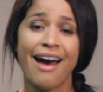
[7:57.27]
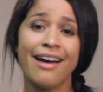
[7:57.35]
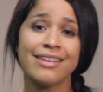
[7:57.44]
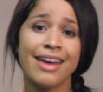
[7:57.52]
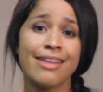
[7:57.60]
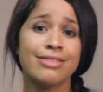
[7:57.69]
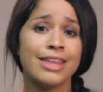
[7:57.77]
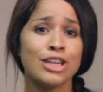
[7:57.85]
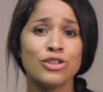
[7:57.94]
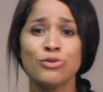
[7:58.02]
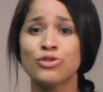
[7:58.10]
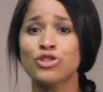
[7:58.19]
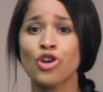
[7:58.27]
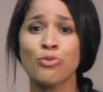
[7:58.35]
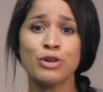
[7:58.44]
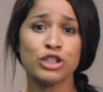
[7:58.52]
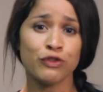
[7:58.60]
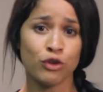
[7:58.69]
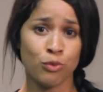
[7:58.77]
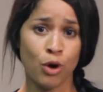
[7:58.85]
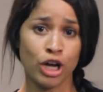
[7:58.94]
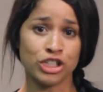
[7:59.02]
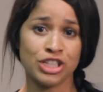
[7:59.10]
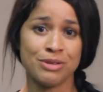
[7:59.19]
Again, thank you so much for
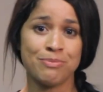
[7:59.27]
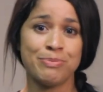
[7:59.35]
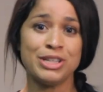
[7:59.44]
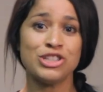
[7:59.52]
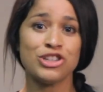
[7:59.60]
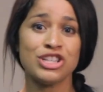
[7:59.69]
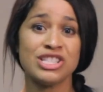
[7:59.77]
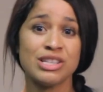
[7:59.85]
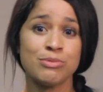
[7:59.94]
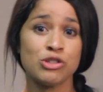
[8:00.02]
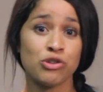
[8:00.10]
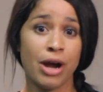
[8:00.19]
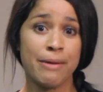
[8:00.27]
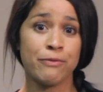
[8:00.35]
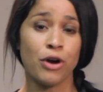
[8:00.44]
watching. Be sure to subscribe